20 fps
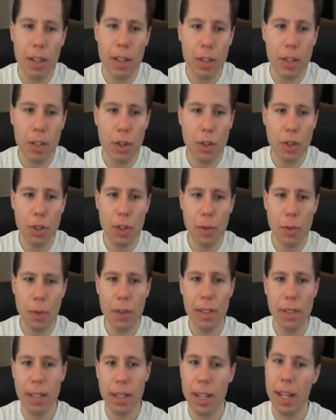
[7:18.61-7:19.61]
Just
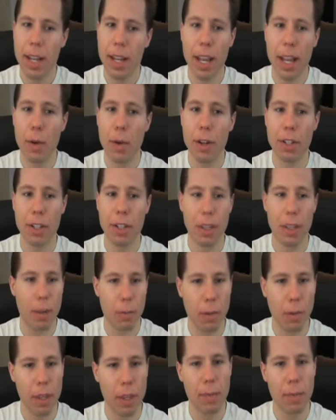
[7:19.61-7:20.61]
one TNA question
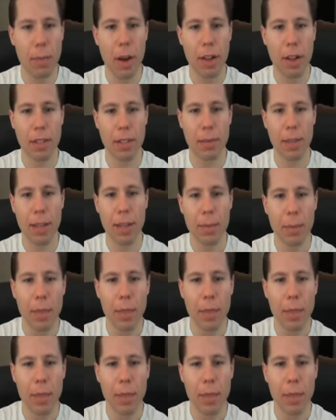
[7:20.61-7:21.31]
that really bugs me.